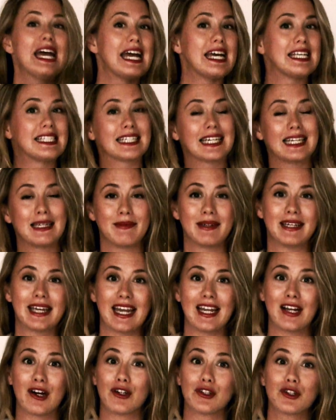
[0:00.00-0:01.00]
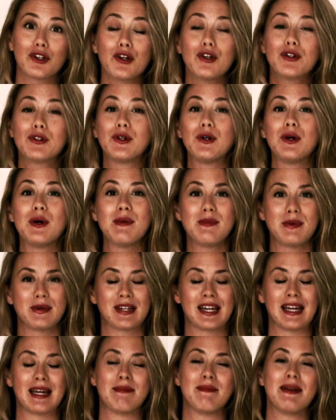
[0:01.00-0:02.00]
Is it going to be getting on Google,
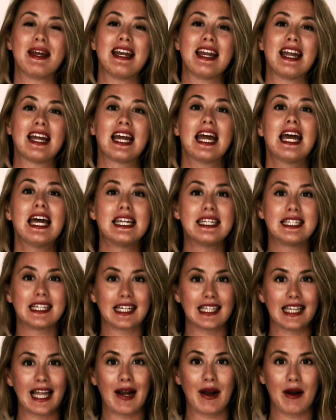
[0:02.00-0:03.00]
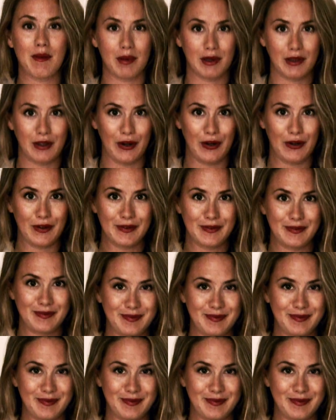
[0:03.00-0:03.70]
booking a meeting? Declare it below.